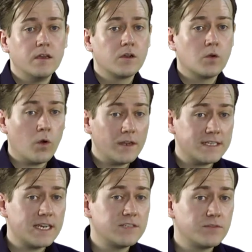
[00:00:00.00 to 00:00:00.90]

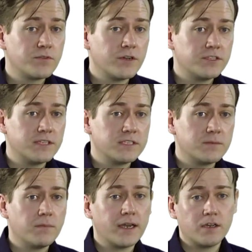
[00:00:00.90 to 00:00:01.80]
Qualitative approaches,
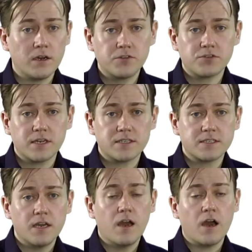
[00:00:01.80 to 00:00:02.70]
by contrast,
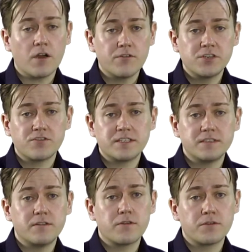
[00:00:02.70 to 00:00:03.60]
are interested
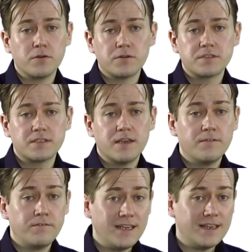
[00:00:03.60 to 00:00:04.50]
in the thoughts,
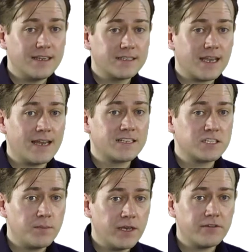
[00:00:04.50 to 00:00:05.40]
feelings and
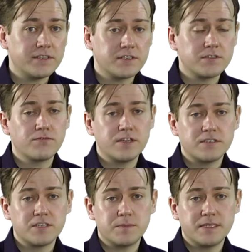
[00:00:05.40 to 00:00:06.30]
experiences of
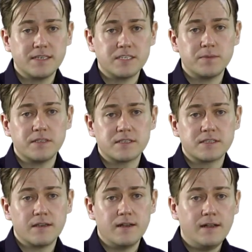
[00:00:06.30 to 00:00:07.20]
research participants.
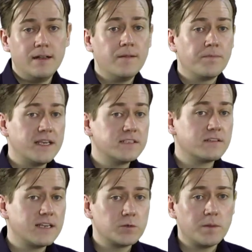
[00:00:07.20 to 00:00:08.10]
These are
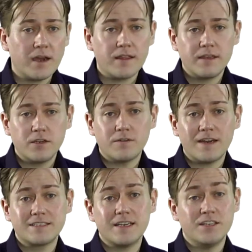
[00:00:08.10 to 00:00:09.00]
things we might think of
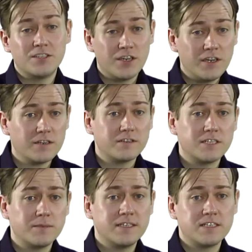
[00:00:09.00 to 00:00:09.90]
as internal to the
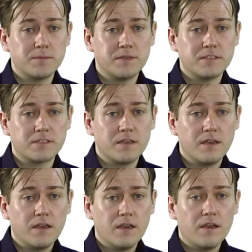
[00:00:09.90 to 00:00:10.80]
participants,
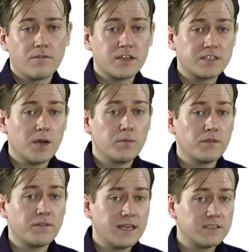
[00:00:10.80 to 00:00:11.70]
for example,
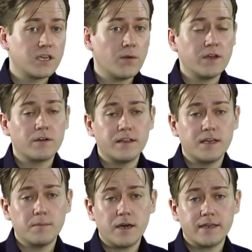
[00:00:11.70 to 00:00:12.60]
things going on in their
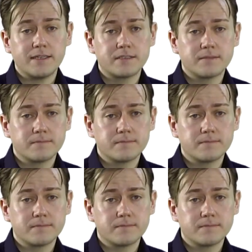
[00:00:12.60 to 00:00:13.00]
minds.